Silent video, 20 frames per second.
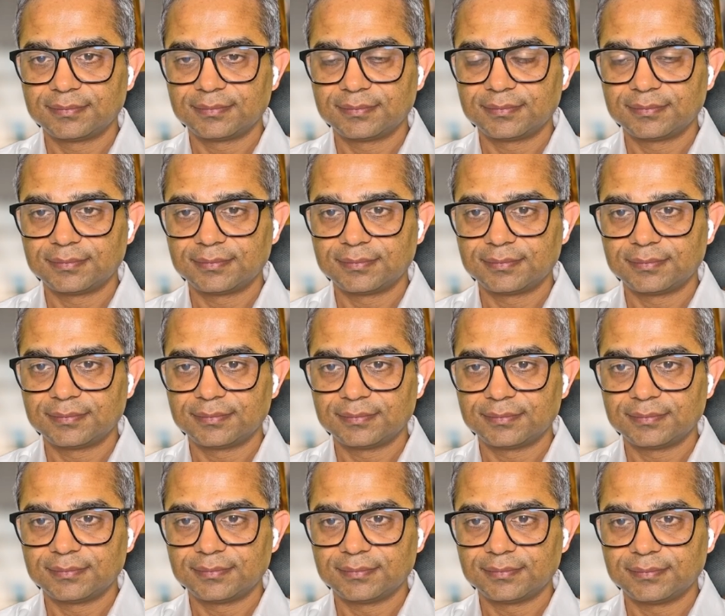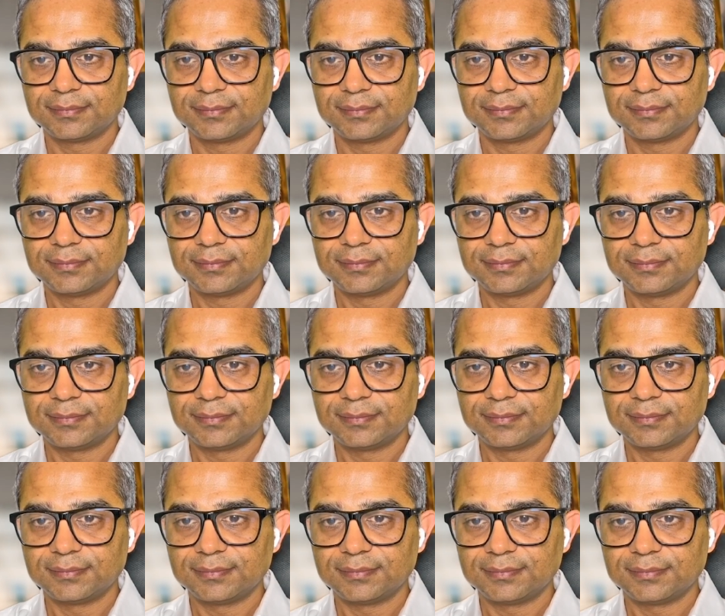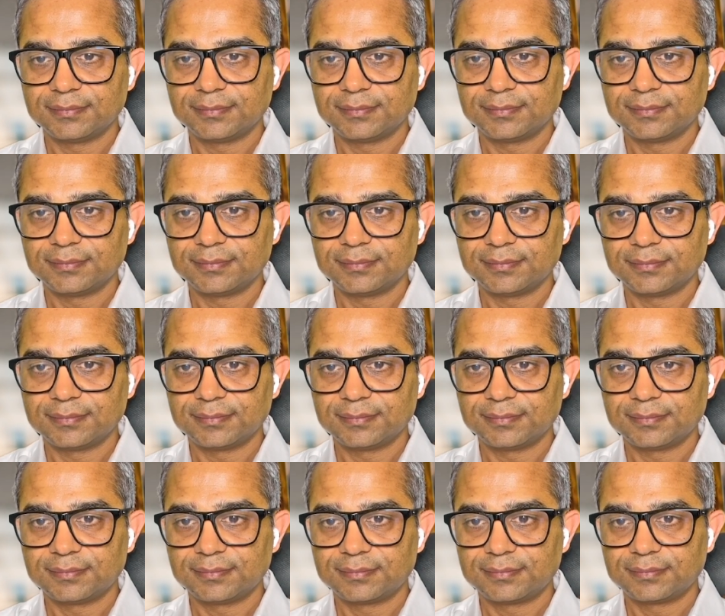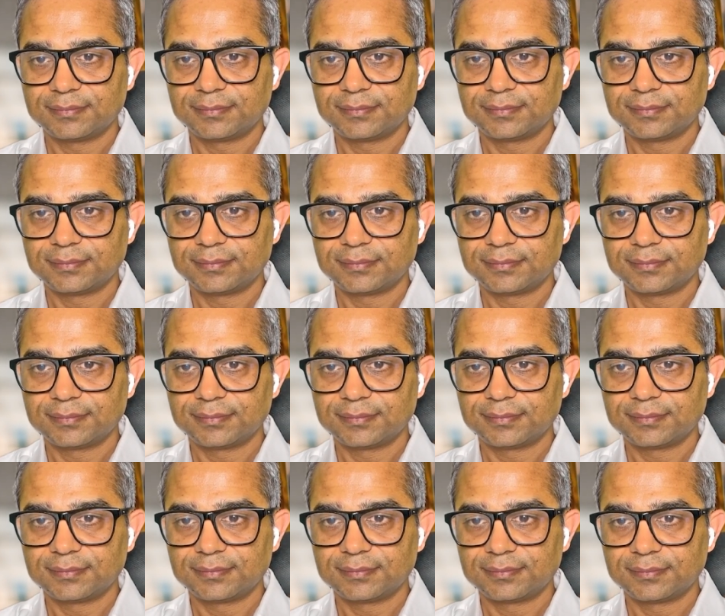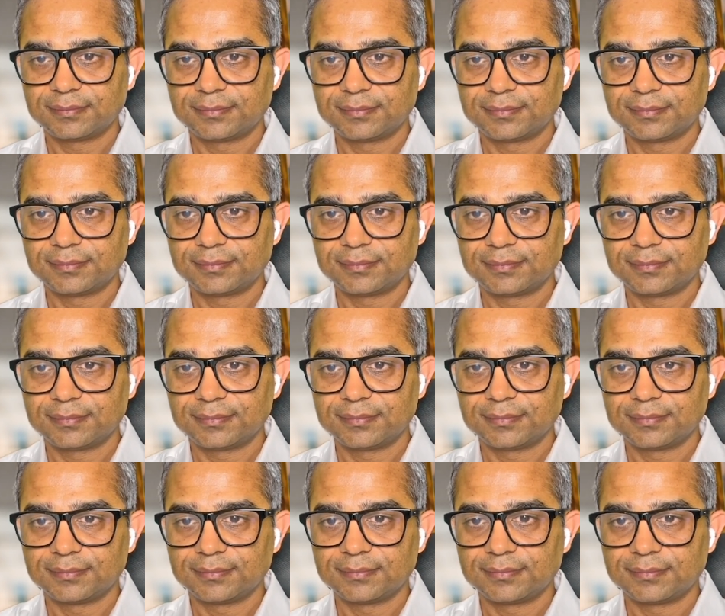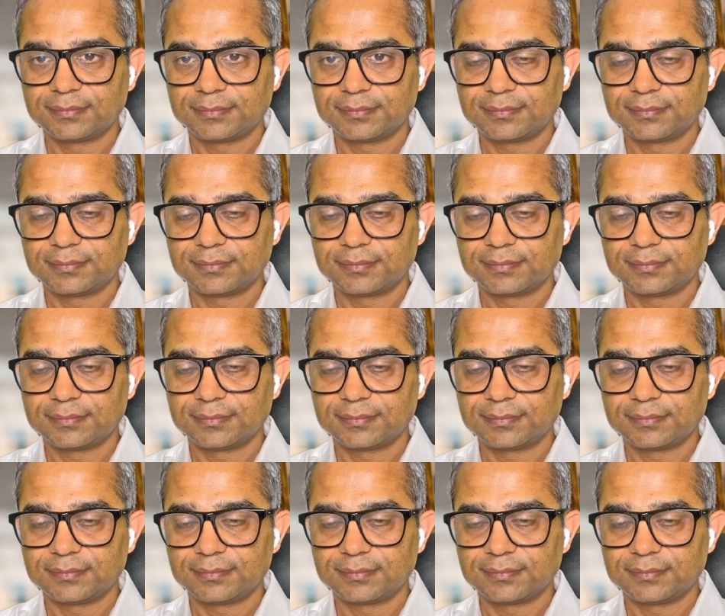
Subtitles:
This person isn't speaking.